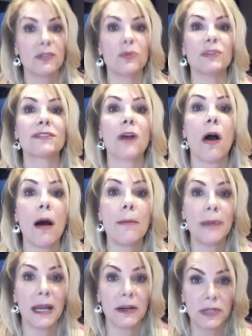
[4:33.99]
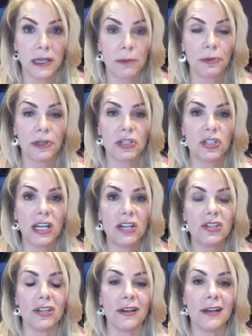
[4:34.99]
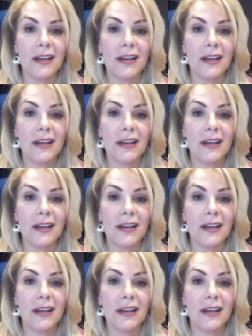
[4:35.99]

So it's compounding appreciation.